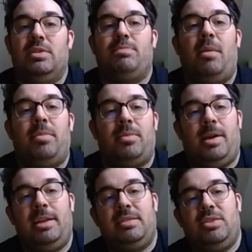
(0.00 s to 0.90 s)
pump,
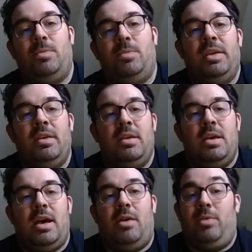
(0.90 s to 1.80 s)
right? So
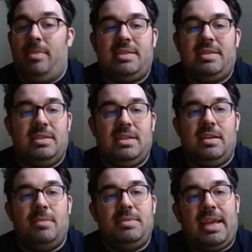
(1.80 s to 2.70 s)
we basically did an
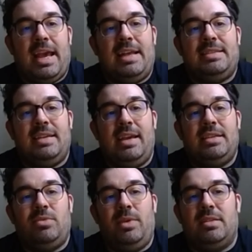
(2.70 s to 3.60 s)
uptake assay
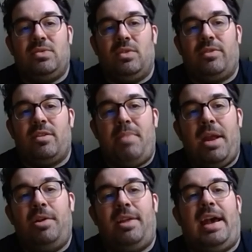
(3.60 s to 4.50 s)
so we could sort of
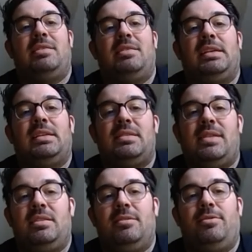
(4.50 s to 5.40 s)
compare that to the
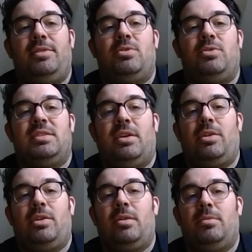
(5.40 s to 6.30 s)
extent of
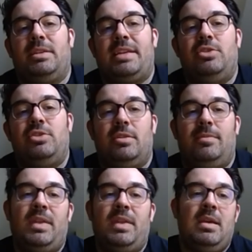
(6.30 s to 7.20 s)
intracellular retention.
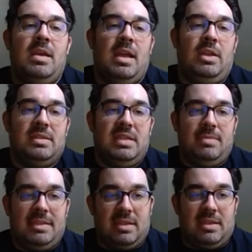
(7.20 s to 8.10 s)
And you can see
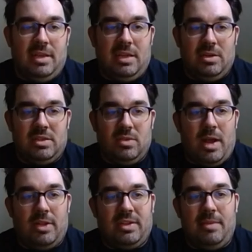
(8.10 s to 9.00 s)
basically here's the
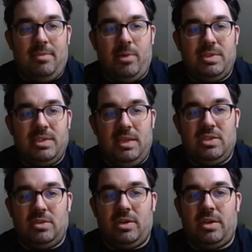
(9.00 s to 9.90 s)
wild type protein.
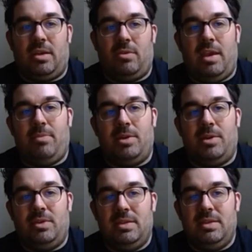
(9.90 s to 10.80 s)
Just look at the gray bars.
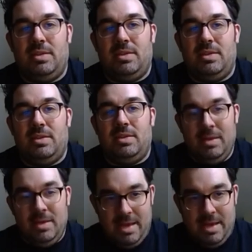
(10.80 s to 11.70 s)
You can see we
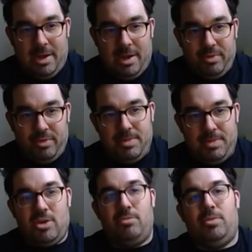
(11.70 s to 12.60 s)
get about
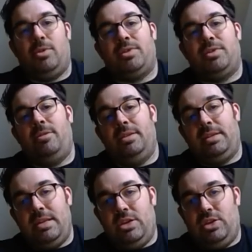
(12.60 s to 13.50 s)
3 picomoles under this
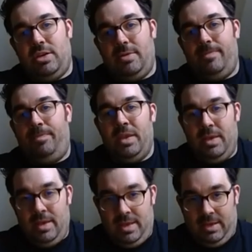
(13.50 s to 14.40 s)
condition.
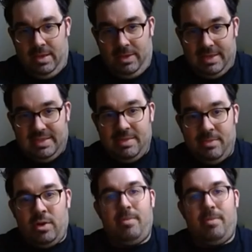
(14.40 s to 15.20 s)
You get a similar